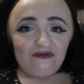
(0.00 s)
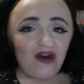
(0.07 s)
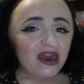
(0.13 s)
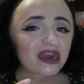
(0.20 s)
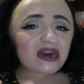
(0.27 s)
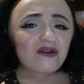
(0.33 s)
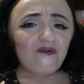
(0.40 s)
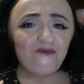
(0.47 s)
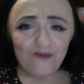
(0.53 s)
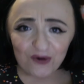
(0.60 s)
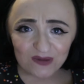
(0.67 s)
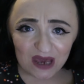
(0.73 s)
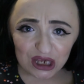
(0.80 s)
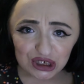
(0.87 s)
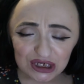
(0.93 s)
I can't
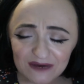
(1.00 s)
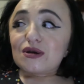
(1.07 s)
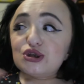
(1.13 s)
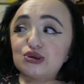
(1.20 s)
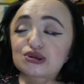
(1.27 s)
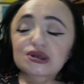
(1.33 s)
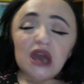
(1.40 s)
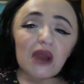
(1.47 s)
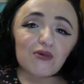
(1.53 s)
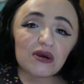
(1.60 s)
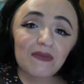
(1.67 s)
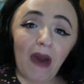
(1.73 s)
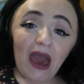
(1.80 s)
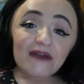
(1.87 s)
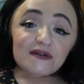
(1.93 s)
afford that shit. Usually I
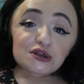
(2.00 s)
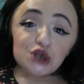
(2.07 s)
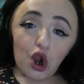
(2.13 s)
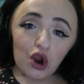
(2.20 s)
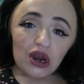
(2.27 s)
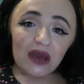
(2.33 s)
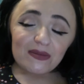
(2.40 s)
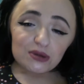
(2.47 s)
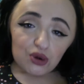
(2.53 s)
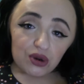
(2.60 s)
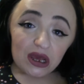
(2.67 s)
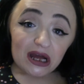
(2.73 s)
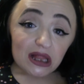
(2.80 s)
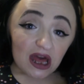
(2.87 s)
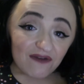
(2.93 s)
rebuy the Tarte
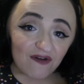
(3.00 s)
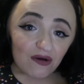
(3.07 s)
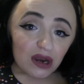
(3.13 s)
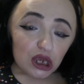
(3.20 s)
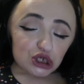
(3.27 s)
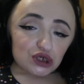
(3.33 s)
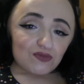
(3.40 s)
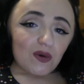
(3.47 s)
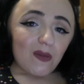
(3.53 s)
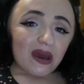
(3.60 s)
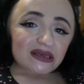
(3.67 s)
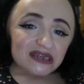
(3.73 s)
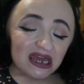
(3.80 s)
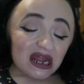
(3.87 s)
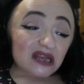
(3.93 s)
Amazonian Clay Foundation, but my
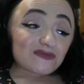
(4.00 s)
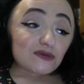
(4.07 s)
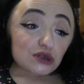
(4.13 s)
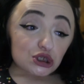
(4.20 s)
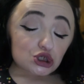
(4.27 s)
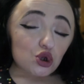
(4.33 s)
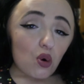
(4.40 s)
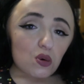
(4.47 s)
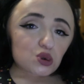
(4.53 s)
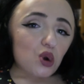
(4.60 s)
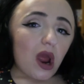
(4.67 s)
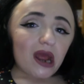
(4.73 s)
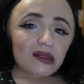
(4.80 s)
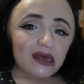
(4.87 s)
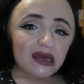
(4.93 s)
skin has been so
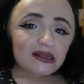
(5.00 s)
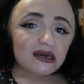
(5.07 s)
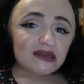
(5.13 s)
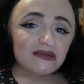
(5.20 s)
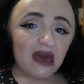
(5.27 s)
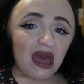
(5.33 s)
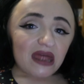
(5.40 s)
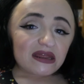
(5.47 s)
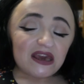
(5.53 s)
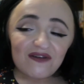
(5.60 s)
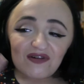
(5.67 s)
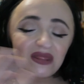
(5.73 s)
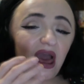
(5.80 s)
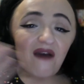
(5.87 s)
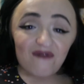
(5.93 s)
dry lately that
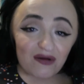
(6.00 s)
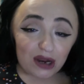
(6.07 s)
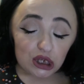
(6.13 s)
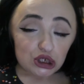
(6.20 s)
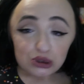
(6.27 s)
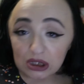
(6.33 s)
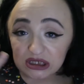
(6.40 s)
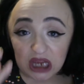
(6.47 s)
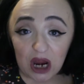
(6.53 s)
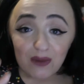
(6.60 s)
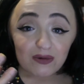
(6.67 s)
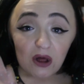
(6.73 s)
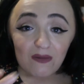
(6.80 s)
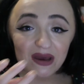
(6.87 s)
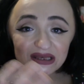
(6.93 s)
even that foundation looks
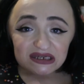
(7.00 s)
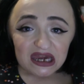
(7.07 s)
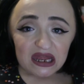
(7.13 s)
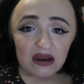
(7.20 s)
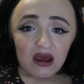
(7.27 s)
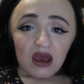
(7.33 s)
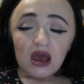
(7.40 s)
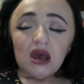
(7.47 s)
terrible on my skin.